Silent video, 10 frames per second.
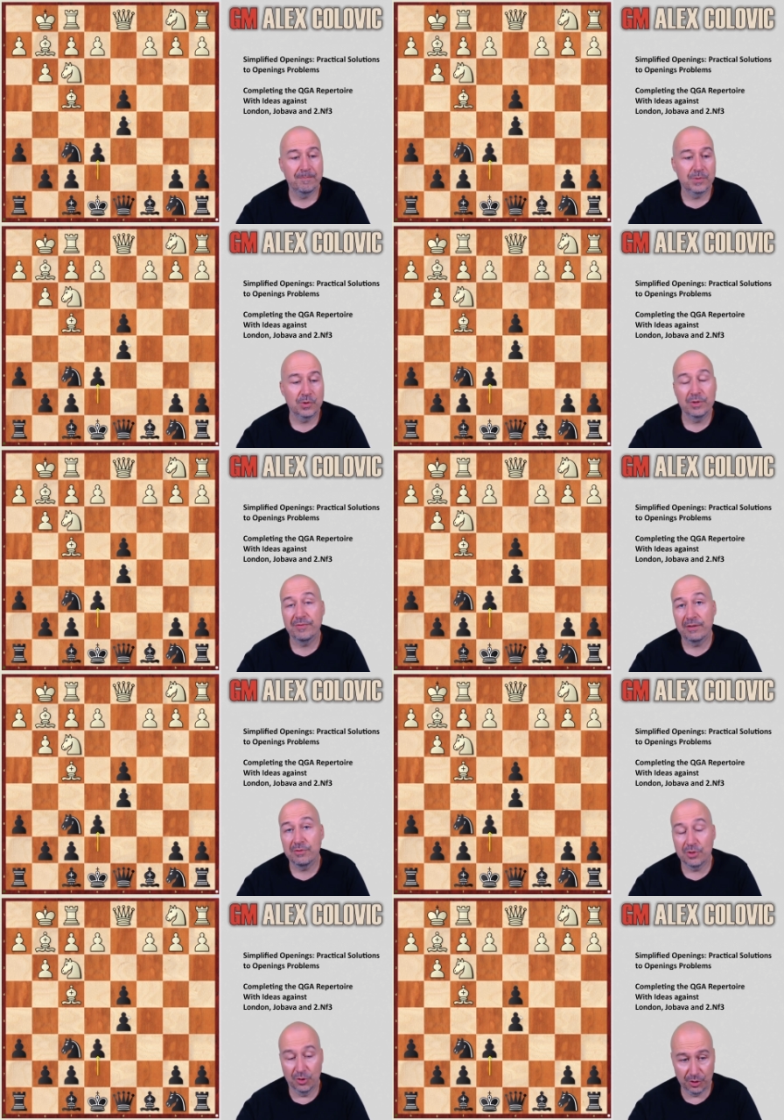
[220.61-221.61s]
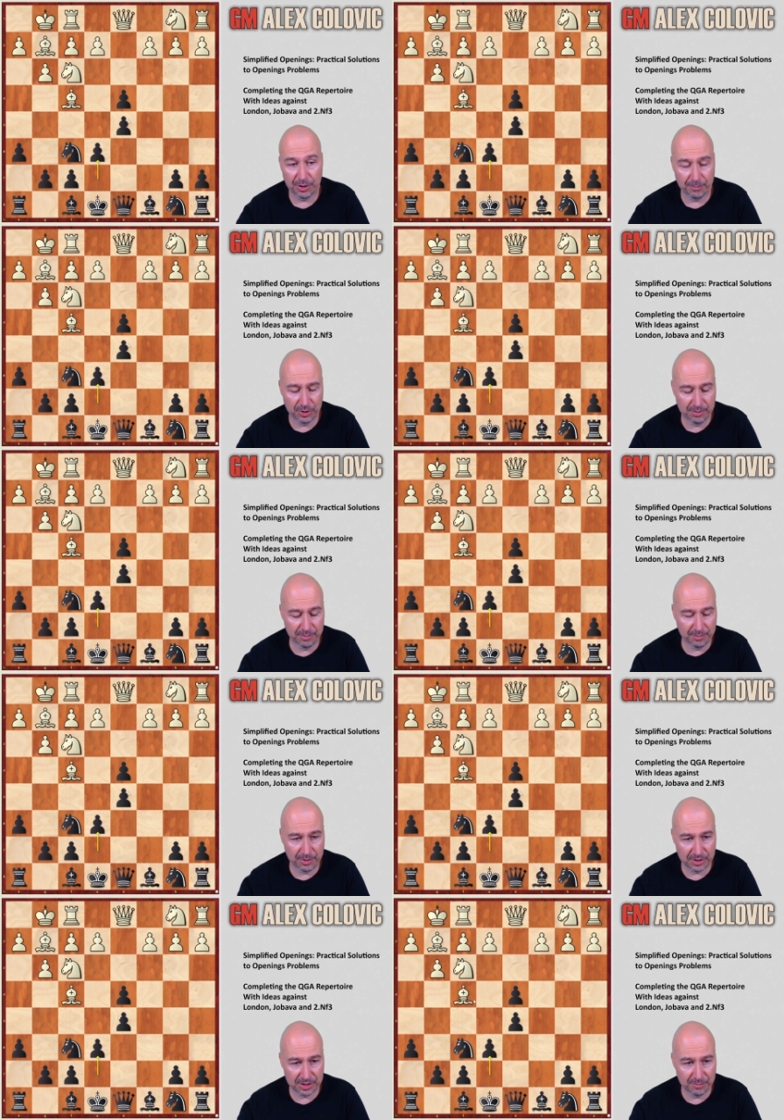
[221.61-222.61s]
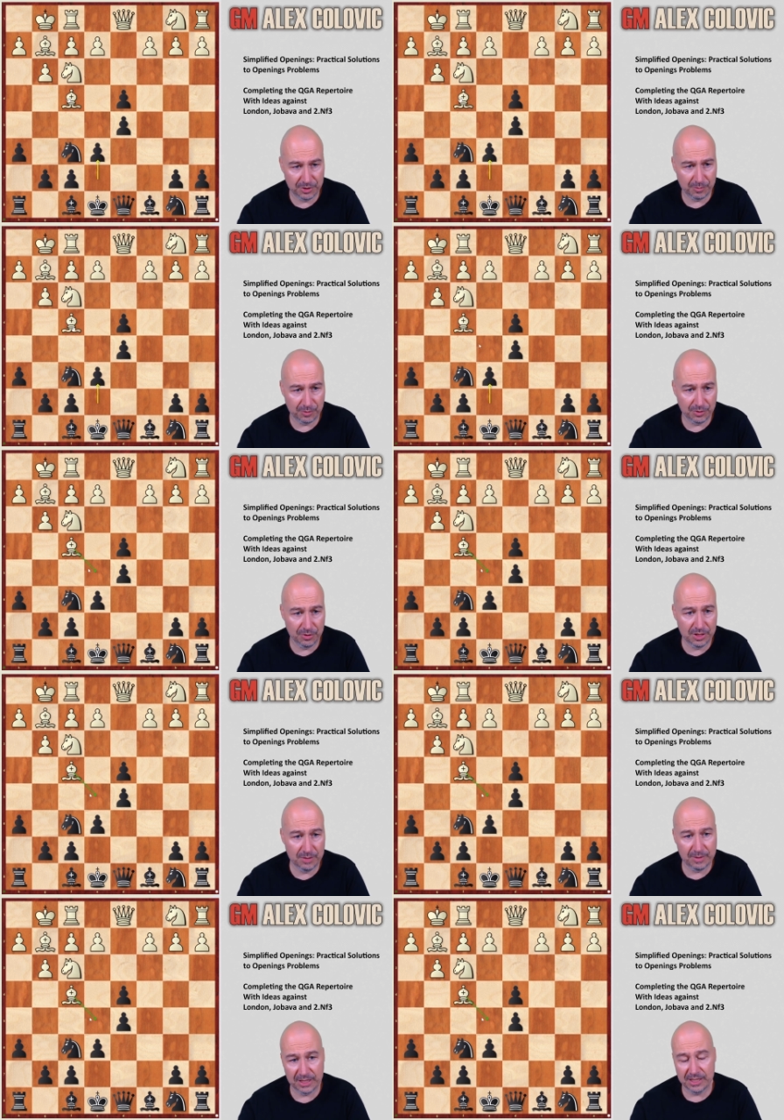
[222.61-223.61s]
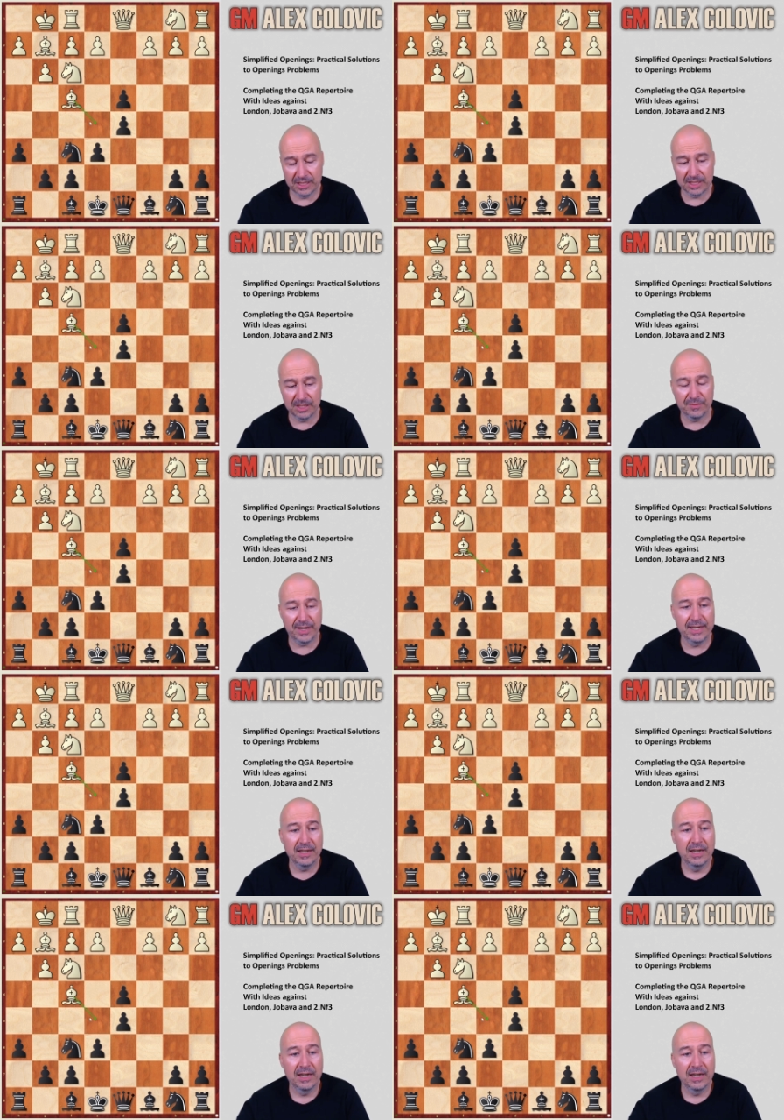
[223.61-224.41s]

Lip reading: So e5 is no longer possible because the bishop controls it, but e6 is fine,